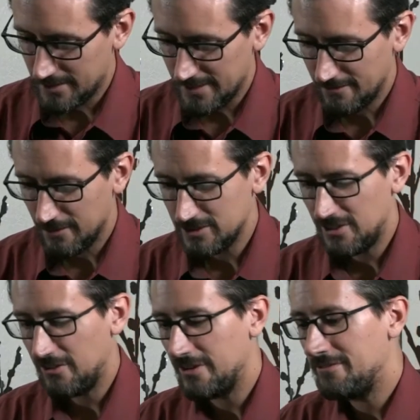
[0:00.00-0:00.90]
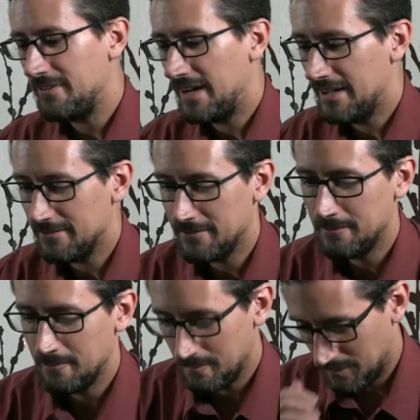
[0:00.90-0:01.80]
looking at verse 35.
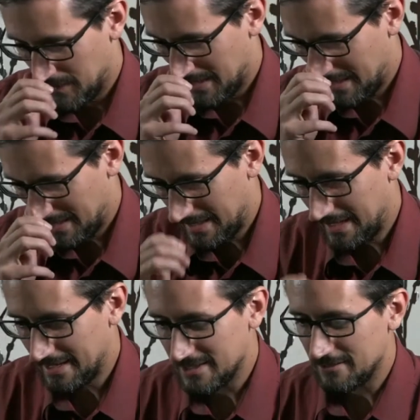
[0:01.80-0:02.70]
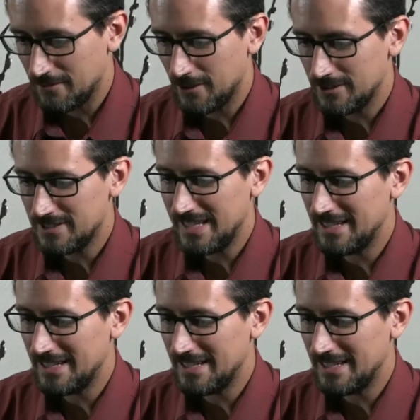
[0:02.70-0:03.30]
And it's a verse